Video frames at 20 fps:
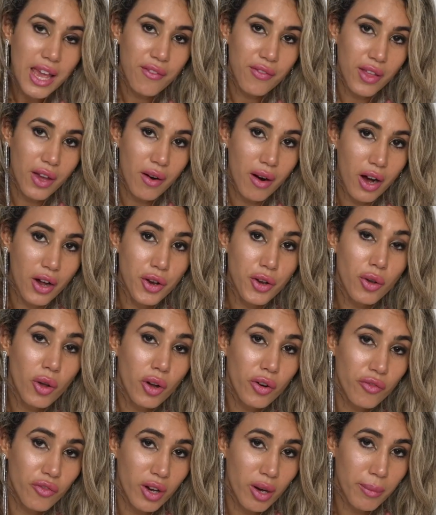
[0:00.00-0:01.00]
if there are
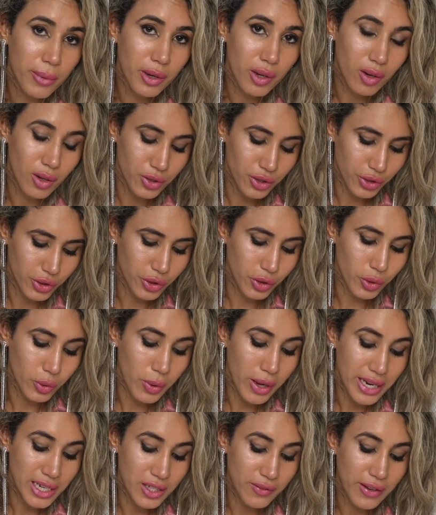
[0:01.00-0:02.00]
non
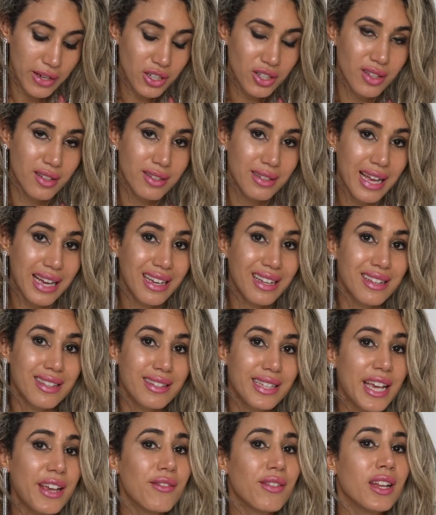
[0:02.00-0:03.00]
pharmacological interventions that can
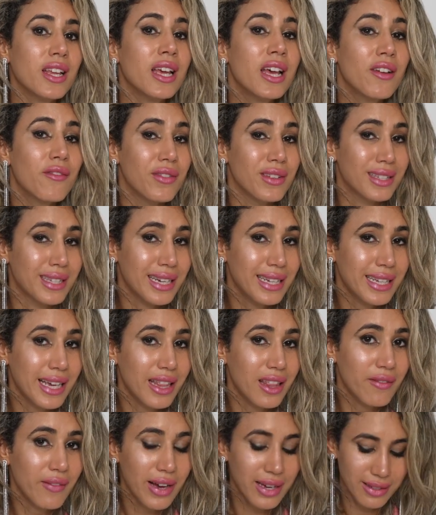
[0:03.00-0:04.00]
safely facilitate
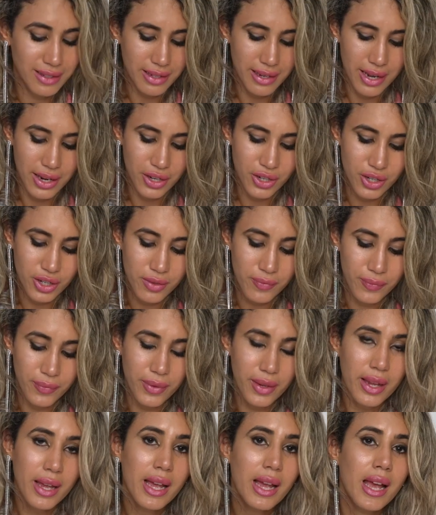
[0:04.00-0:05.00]
the vaccination,
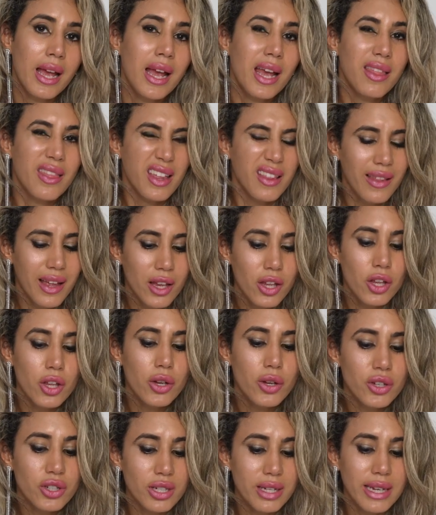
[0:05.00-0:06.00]
then that
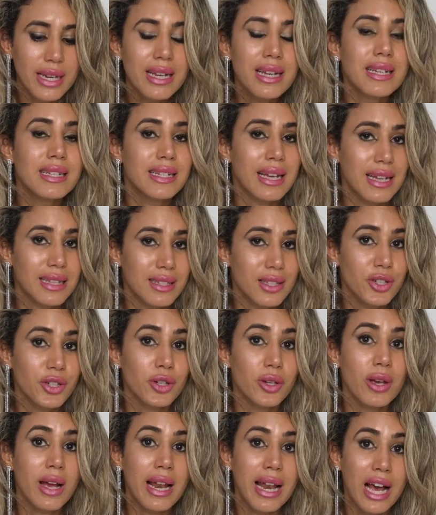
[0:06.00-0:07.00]
usually tends
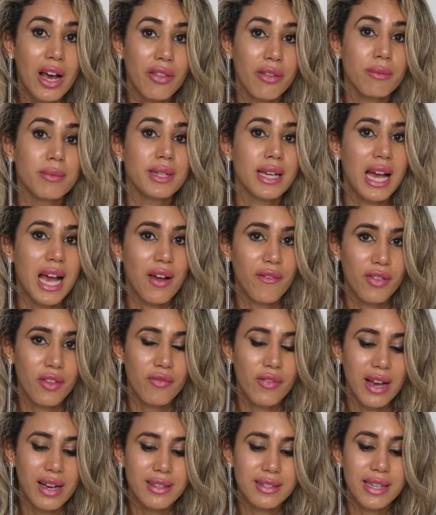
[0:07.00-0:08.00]
to allow them to have the
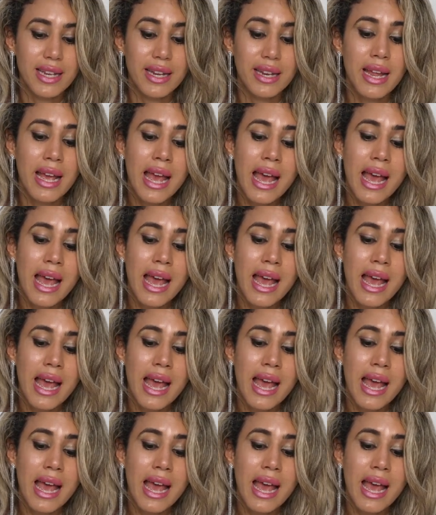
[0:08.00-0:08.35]
vaccine.